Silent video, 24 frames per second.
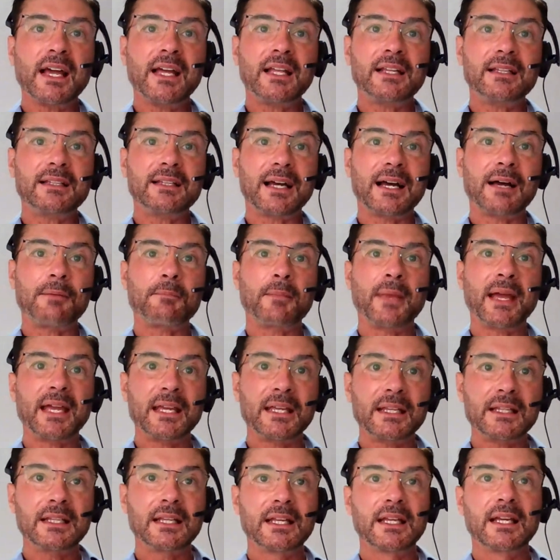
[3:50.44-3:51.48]
And a
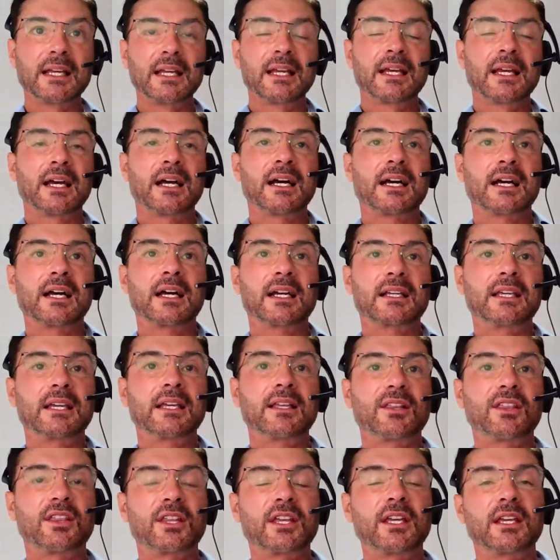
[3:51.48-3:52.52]
main
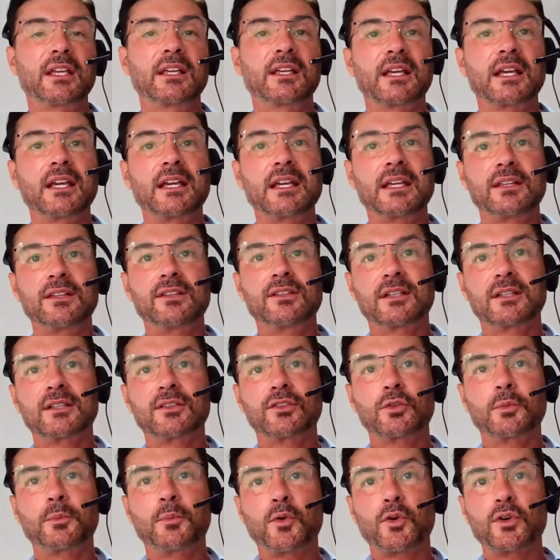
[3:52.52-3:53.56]
key thing is the
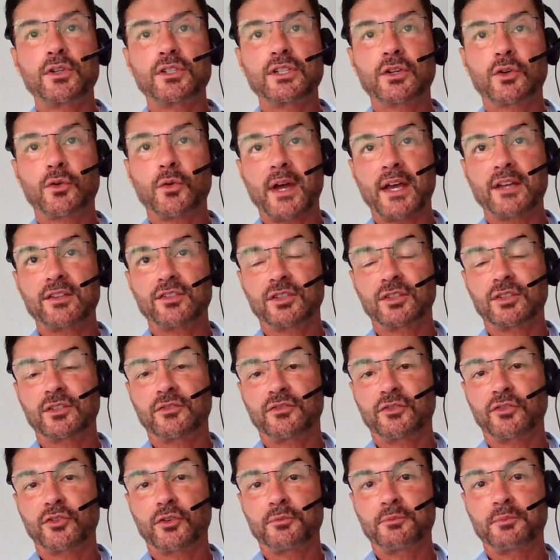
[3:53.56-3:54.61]
supporting questions
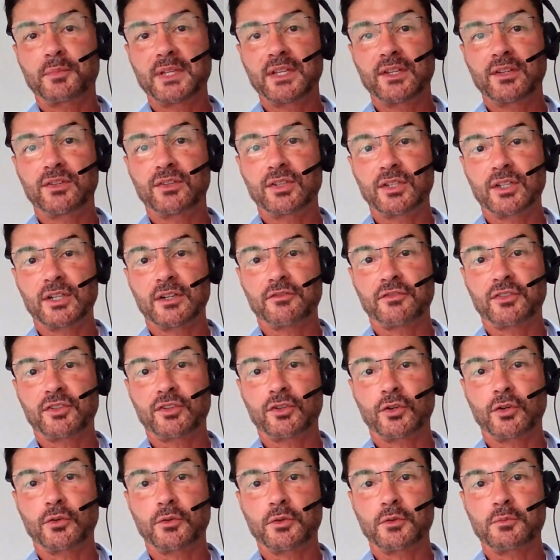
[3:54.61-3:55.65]
for PSERF.
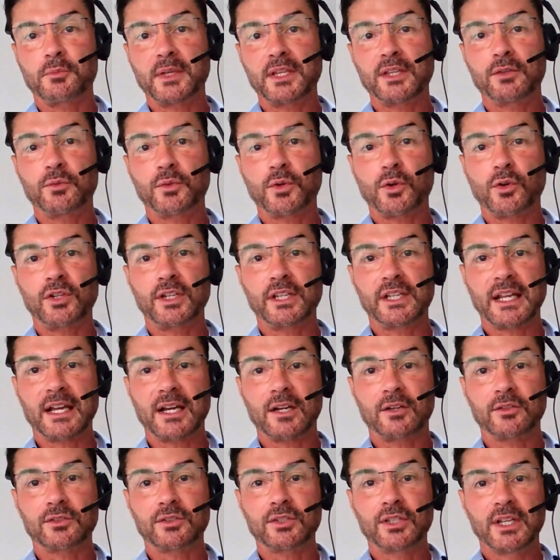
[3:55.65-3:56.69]
So we've been rolling
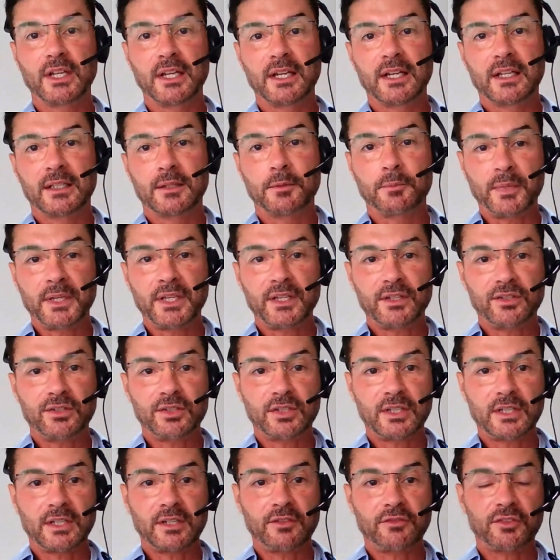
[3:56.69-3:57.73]
out the
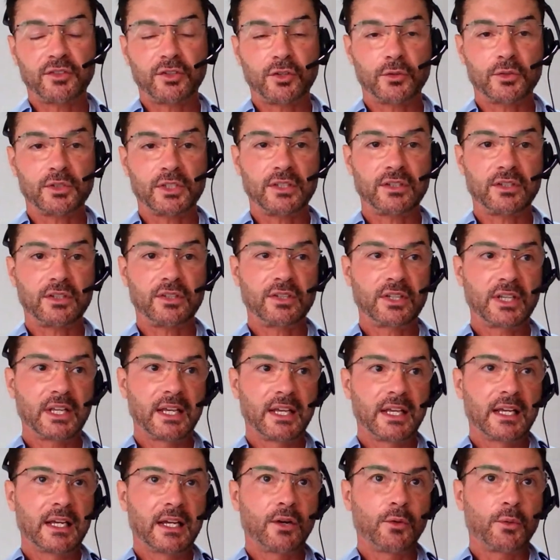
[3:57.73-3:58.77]
PSERF. So
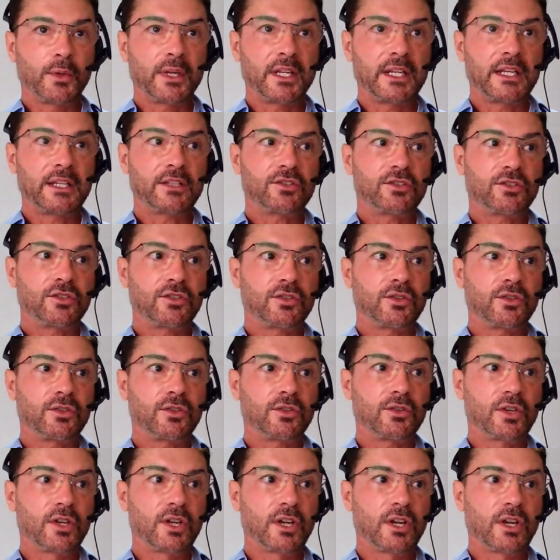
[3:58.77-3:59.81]
we need
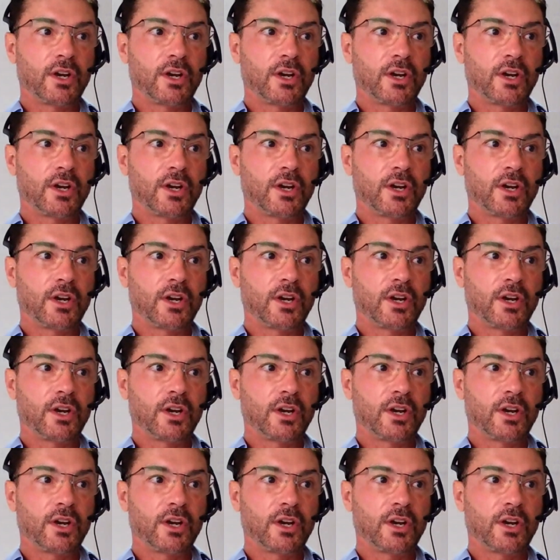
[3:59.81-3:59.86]
to